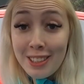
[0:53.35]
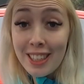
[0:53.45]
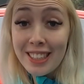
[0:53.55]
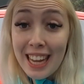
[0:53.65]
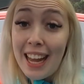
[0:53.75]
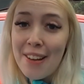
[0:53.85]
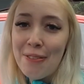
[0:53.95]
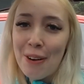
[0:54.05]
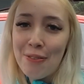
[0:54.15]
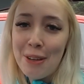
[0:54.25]
Just sat here
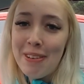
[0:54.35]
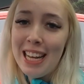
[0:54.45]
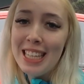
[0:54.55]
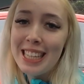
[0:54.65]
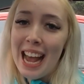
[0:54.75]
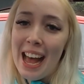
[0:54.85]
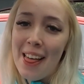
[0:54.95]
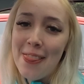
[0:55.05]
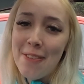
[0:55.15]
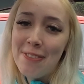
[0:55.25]
for a few minutes
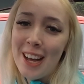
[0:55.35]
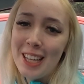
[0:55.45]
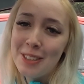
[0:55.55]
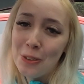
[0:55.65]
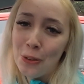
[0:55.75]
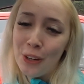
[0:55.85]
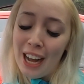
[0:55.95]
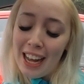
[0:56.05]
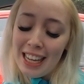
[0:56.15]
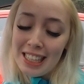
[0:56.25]
and the first
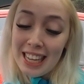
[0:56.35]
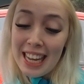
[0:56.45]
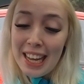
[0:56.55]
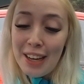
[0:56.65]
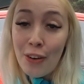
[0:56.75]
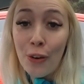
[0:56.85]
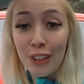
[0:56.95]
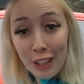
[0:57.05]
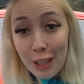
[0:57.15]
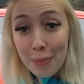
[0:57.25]
order is in
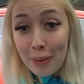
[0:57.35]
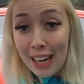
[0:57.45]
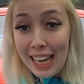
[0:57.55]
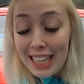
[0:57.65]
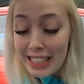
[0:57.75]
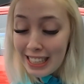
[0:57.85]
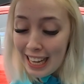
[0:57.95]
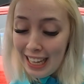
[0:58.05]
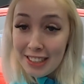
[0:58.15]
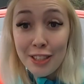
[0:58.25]
on Uber Eats.
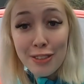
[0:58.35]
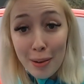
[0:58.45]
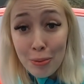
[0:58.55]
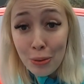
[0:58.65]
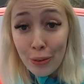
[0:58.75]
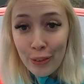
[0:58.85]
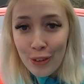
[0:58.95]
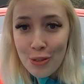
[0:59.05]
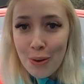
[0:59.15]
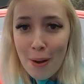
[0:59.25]
It is a double
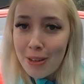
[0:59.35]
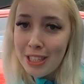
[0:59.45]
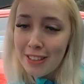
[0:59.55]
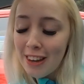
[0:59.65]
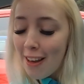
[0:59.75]
order as well, which is